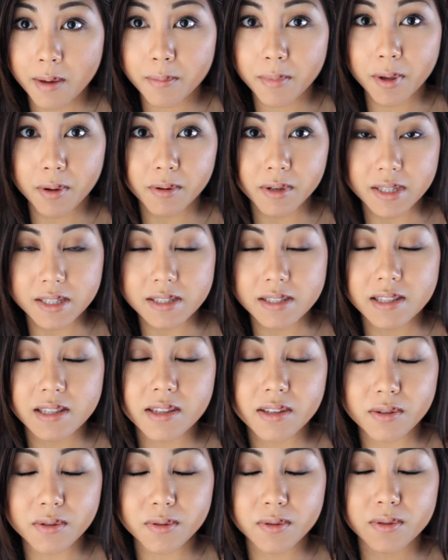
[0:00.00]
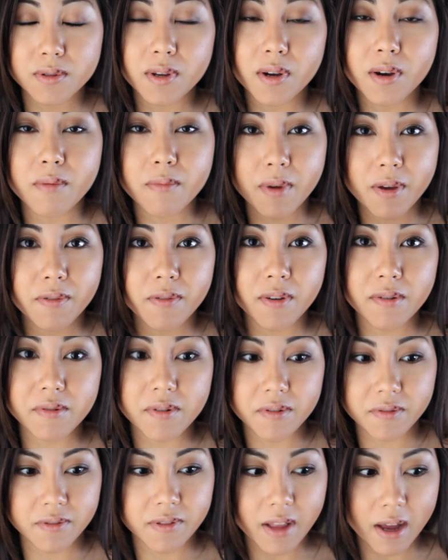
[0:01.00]
Peonies, those are my
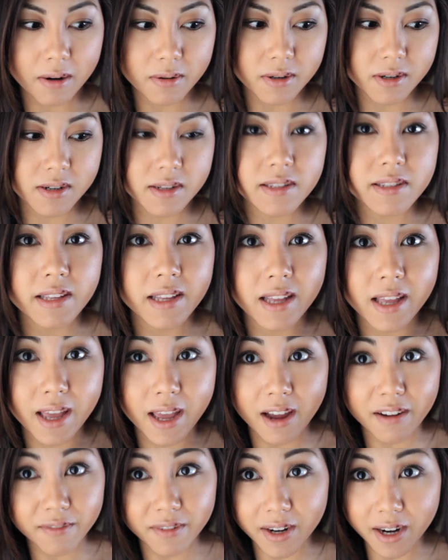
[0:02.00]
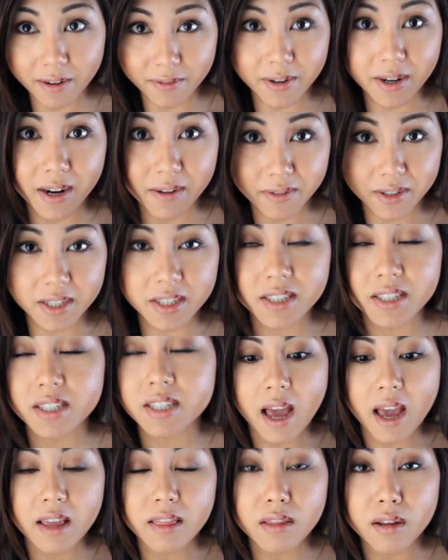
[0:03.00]
favorite flowers ever.
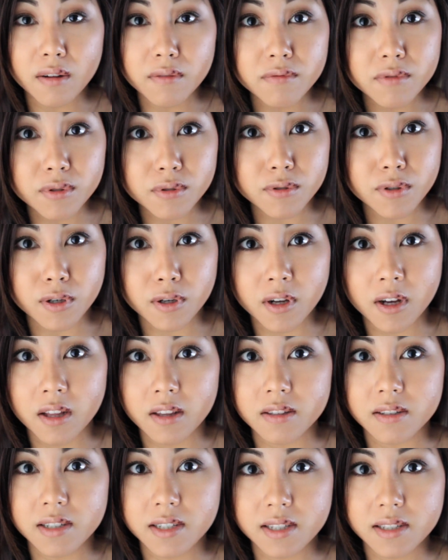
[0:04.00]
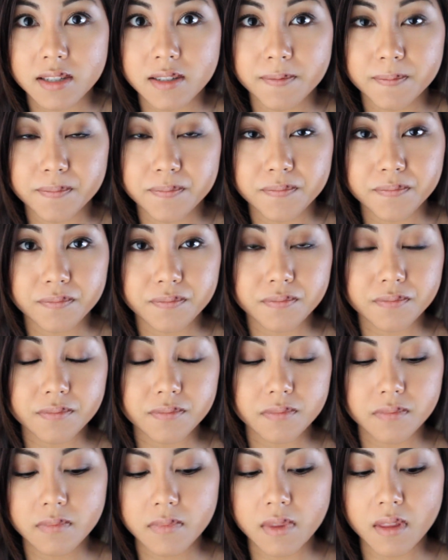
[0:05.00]
I love neutral colors.
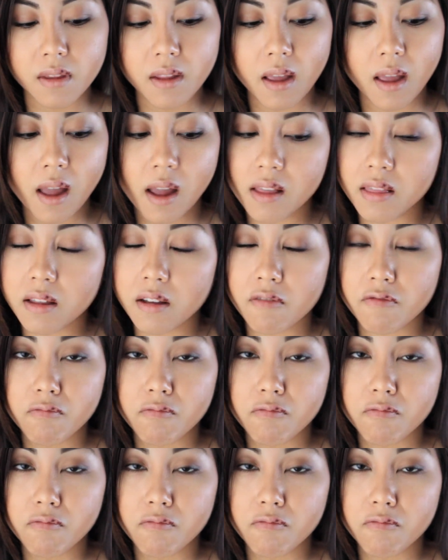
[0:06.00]
I